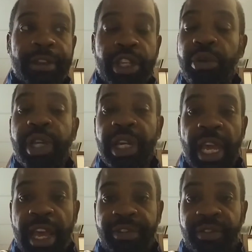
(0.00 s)
You
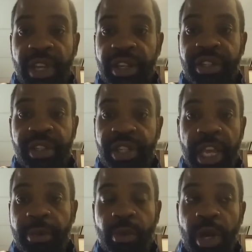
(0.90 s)
cannot fish the
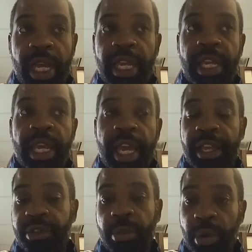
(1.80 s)
same way
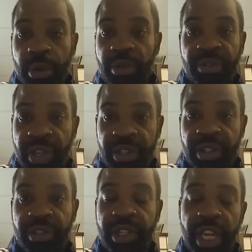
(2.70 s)
as the boater
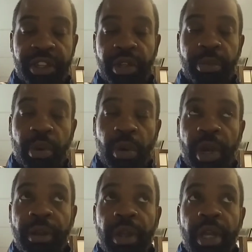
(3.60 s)
fishes. Case in
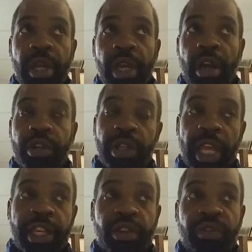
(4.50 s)
point, on
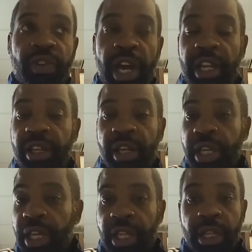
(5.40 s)
Lake Eufalua,
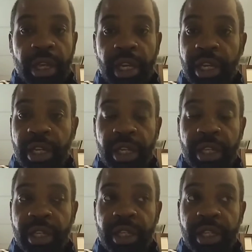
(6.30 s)

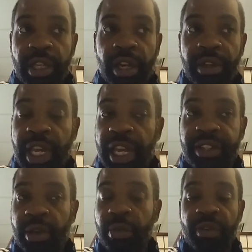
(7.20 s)
the
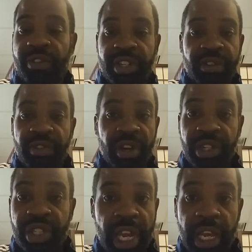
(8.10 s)
guys say we were fishing very
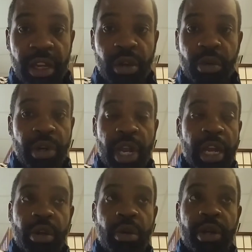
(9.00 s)
shallow. We're
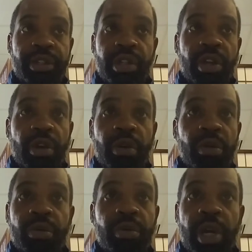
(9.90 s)
not going to
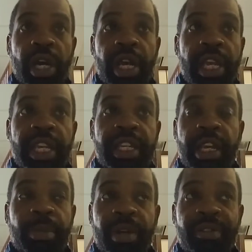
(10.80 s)
go any
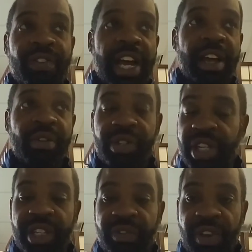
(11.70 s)
deeper than 5 or
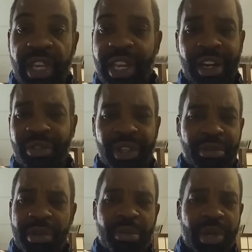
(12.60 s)
6 feet, and I don't
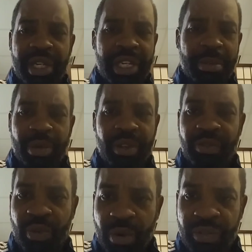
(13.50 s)
think we went deeper than
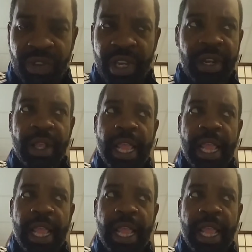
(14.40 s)
4 feet.